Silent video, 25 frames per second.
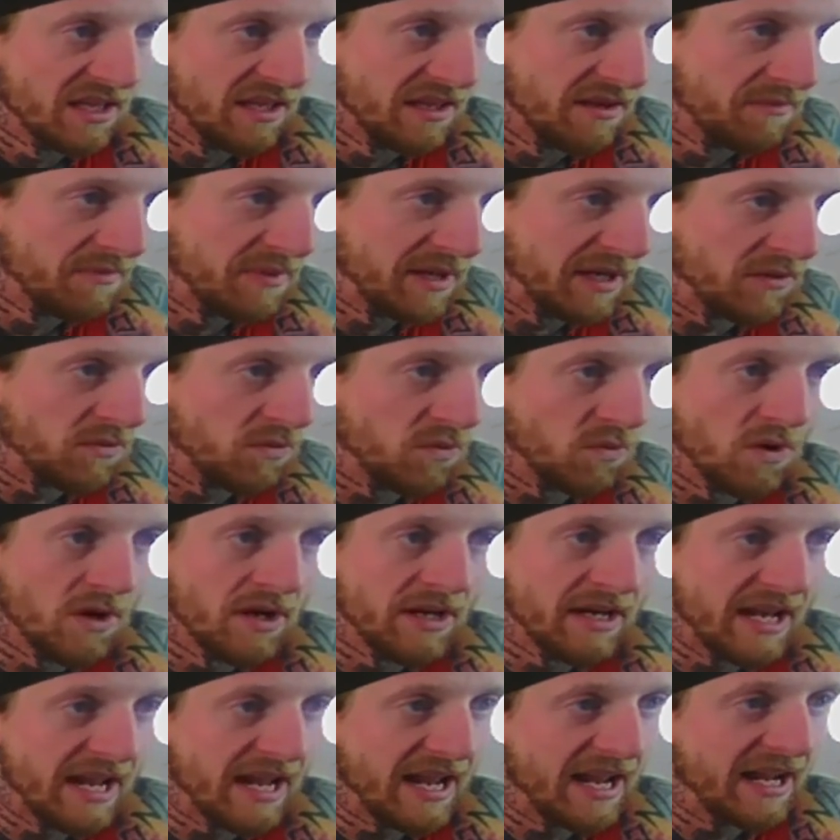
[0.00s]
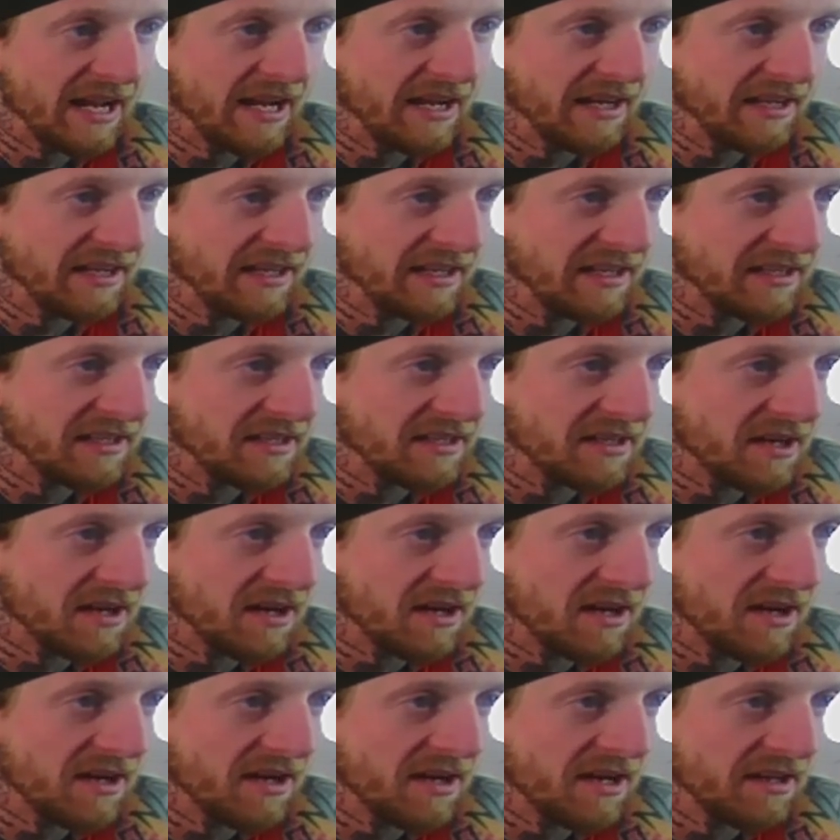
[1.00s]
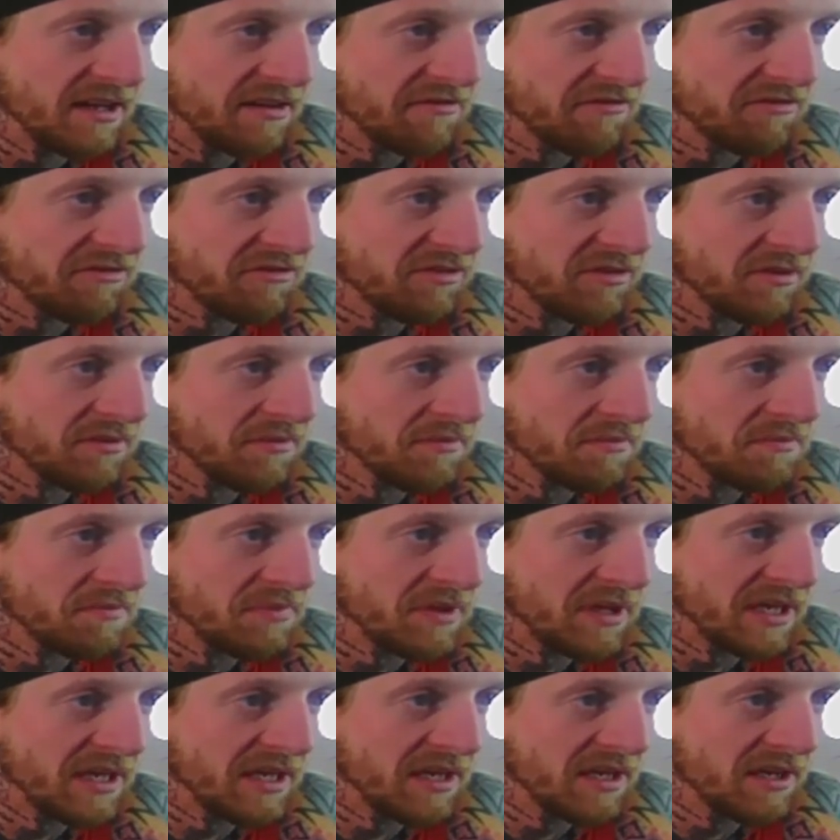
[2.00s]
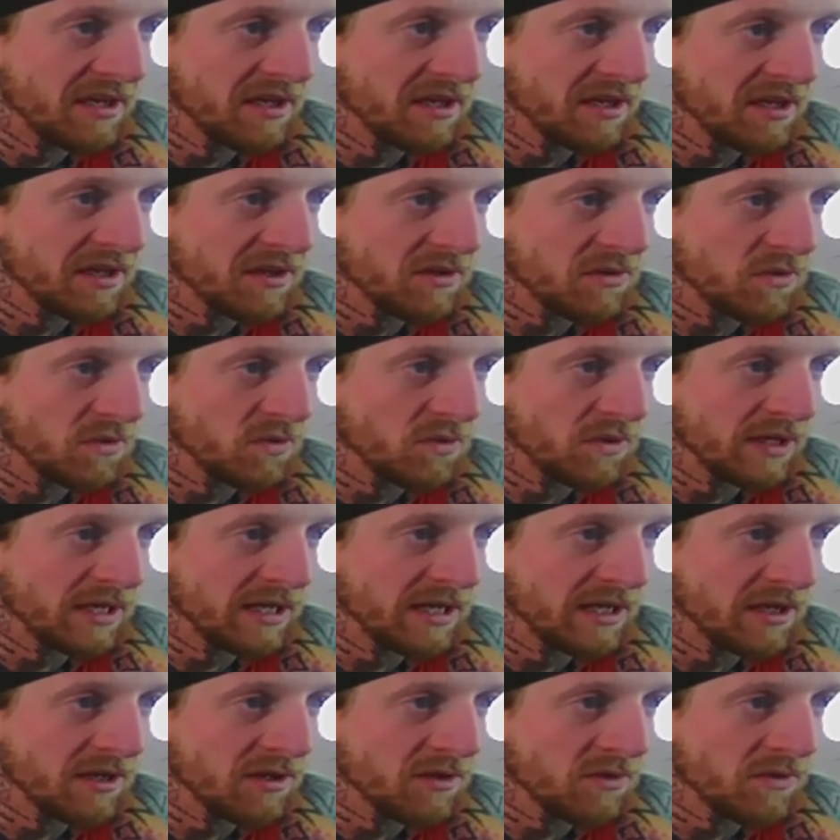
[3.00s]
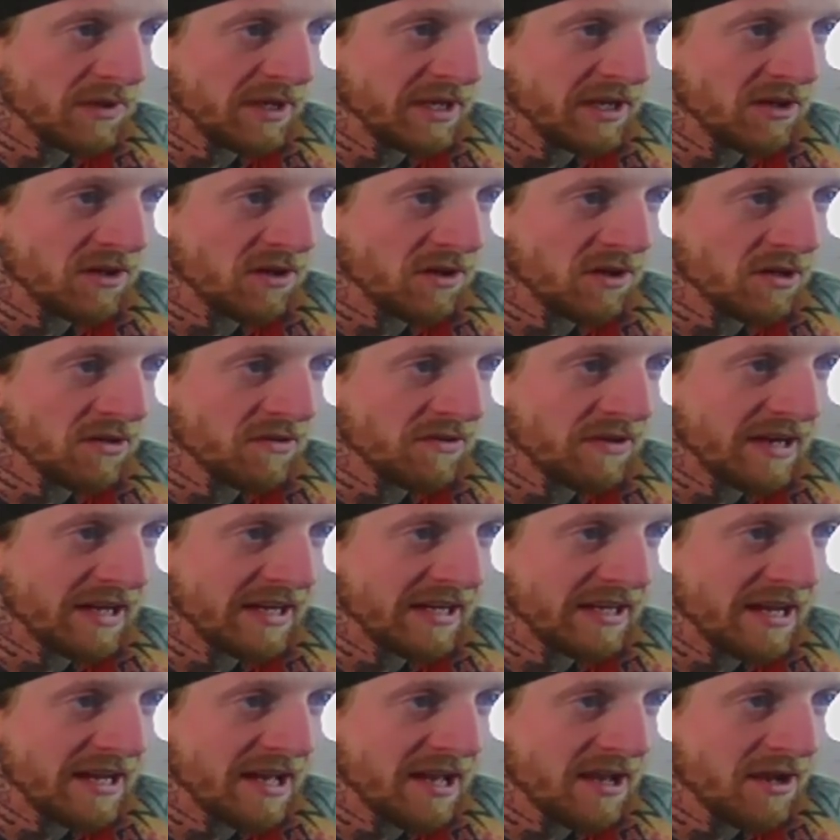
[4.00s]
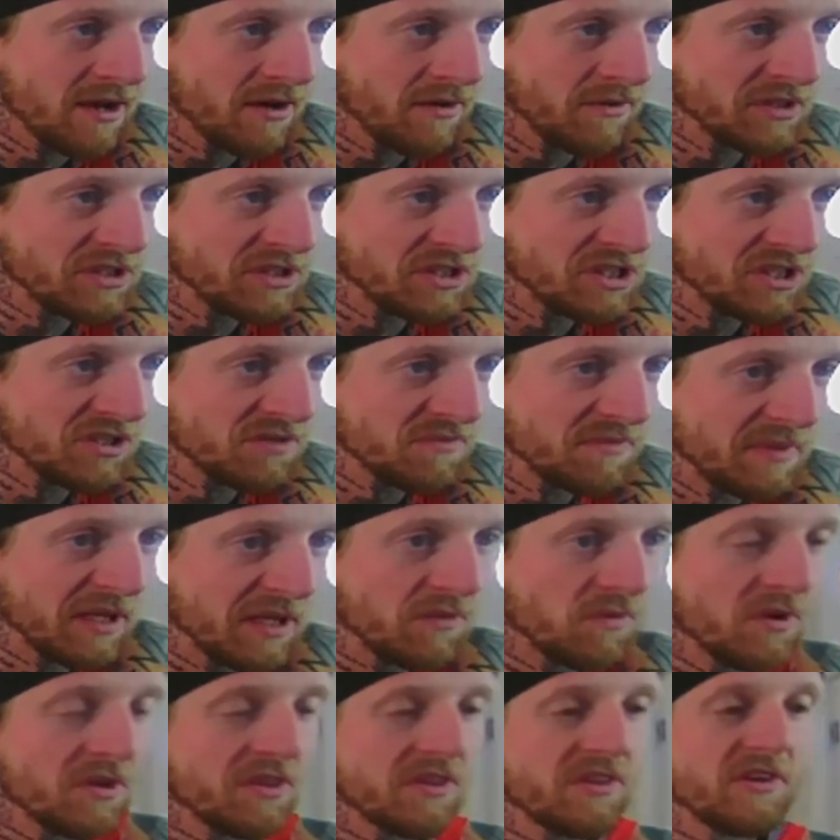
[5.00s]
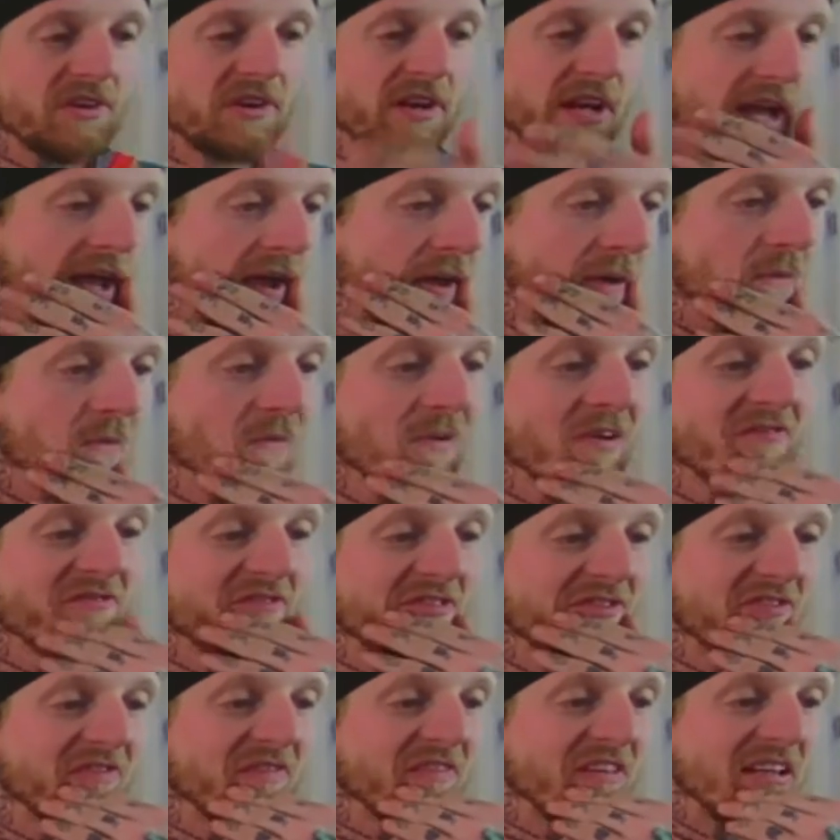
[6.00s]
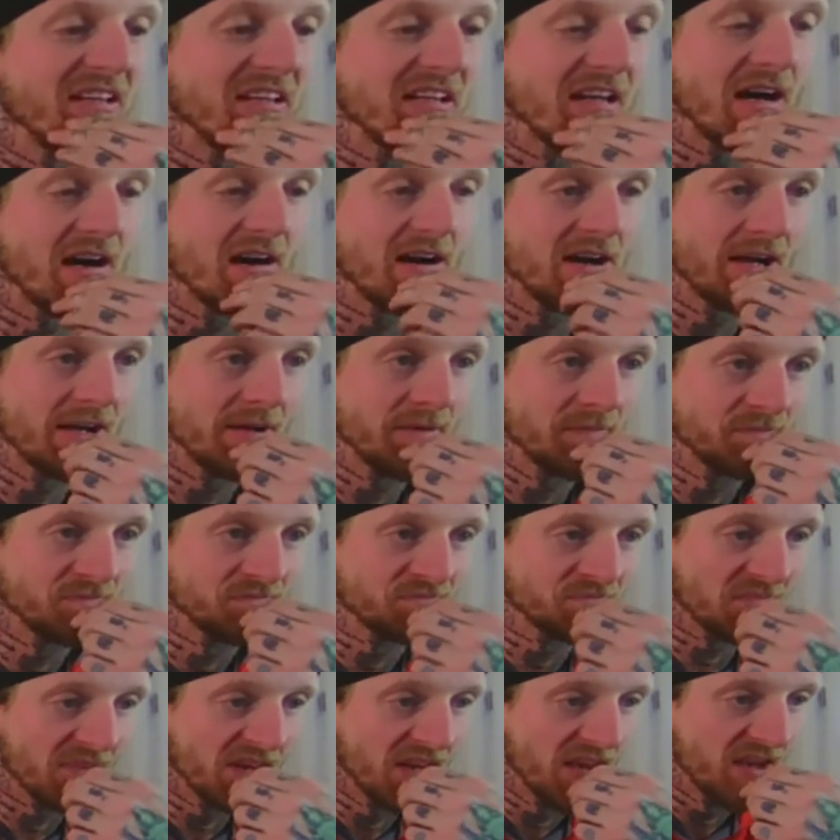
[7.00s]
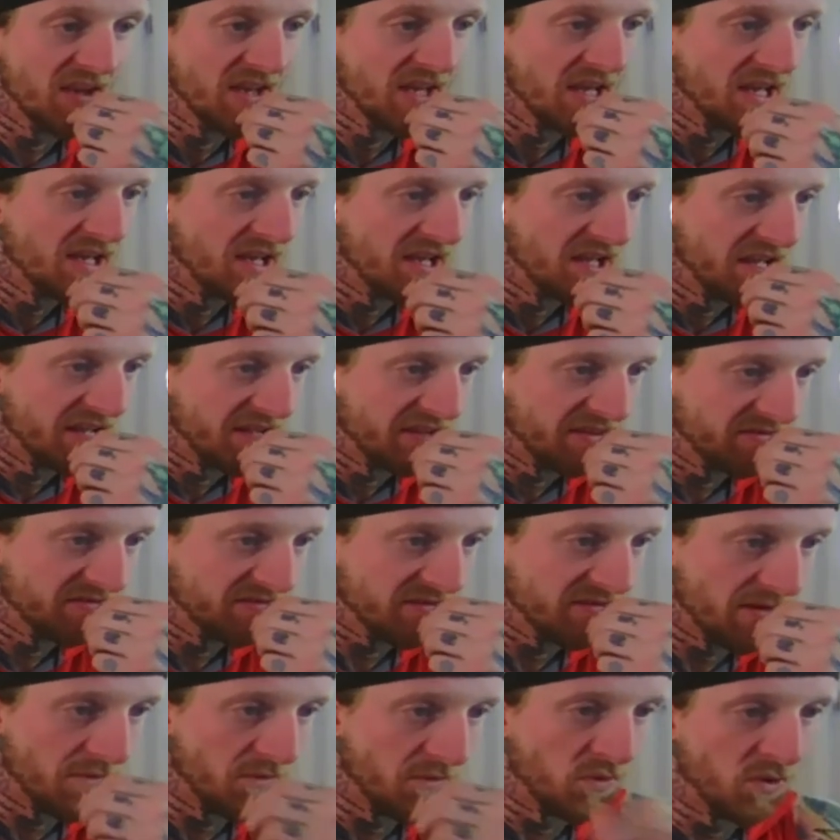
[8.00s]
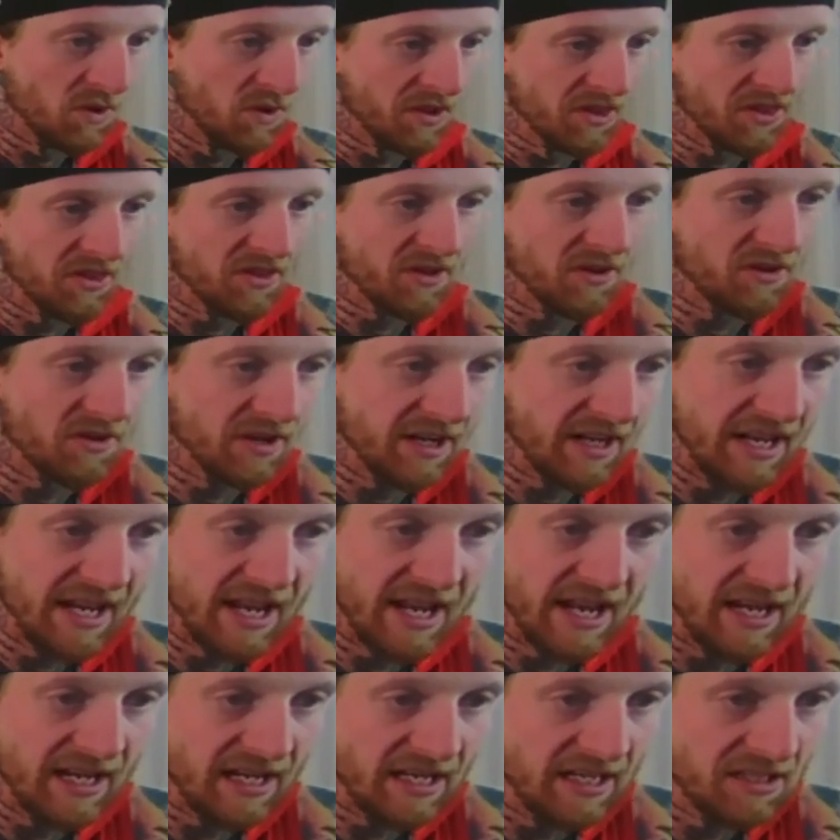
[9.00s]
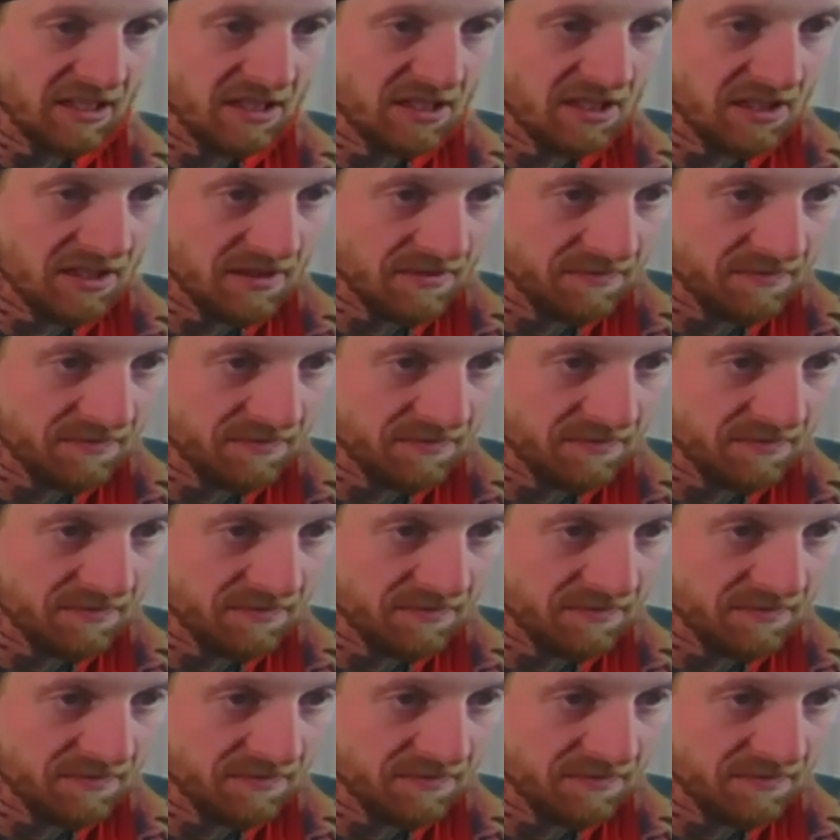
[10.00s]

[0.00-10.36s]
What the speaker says: 189 from pick where we are right now, which is pick 138. 159 from 138.